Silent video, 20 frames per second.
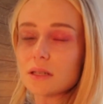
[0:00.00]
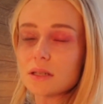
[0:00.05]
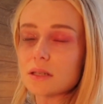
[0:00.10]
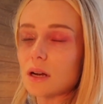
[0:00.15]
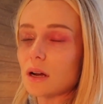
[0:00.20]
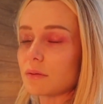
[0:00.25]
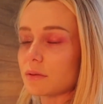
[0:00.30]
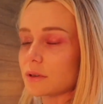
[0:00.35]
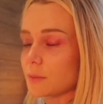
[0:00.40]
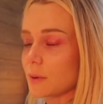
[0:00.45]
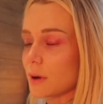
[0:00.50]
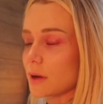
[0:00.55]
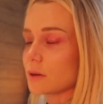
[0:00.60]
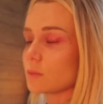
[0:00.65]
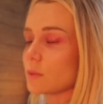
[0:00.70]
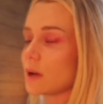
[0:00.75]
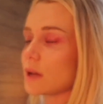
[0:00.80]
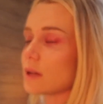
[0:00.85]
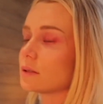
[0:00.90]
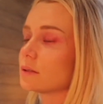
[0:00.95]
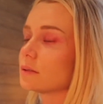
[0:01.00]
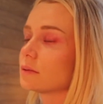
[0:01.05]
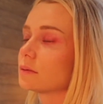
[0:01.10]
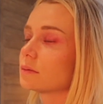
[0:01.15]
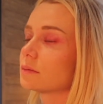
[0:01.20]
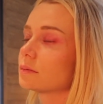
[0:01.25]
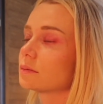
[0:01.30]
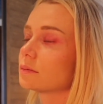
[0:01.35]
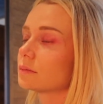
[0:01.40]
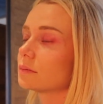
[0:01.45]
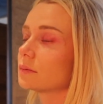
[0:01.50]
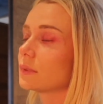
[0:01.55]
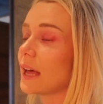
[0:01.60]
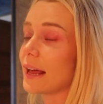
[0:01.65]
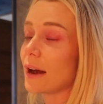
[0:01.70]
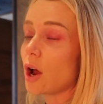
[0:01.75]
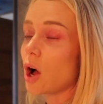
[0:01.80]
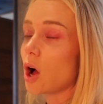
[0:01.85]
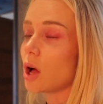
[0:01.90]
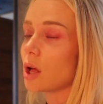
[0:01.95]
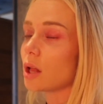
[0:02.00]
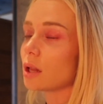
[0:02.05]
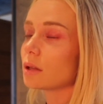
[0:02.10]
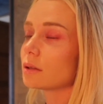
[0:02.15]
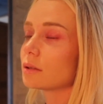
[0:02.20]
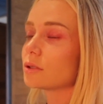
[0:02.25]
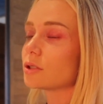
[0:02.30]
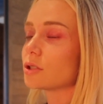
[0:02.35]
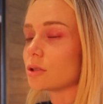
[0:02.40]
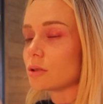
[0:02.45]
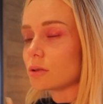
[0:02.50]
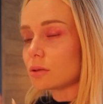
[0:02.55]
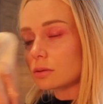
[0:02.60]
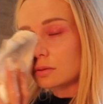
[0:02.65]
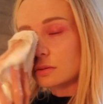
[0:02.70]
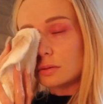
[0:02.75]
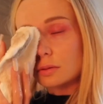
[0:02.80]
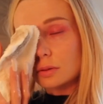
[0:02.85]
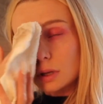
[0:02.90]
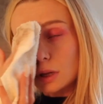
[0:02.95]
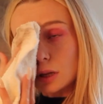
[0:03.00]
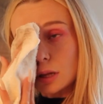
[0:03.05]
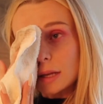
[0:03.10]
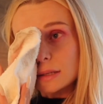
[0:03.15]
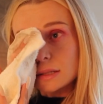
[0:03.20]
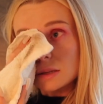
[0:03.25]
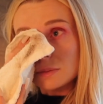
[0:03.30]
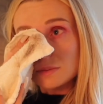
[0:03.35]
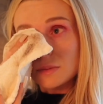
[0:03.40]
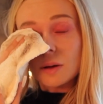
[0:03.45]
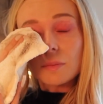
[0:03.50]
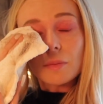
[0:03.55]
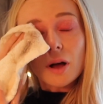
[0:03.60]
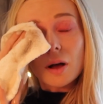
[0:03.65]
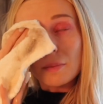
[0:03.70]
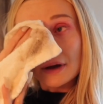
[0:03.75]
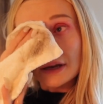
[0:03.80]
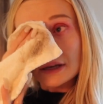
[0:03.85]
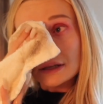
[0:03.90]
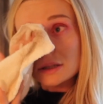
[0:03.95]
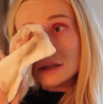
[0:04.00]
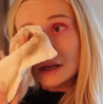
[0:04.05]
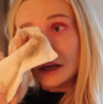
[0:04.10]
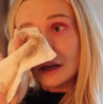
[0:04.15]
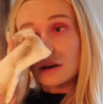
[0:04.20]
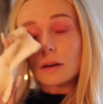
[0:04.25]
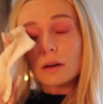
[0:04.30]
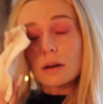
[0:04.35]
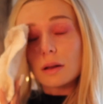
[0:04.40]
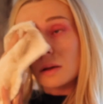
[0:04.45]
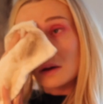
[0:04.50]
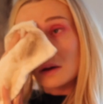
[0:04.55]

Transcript: does not respond well at all to the cleansing balm on my skin,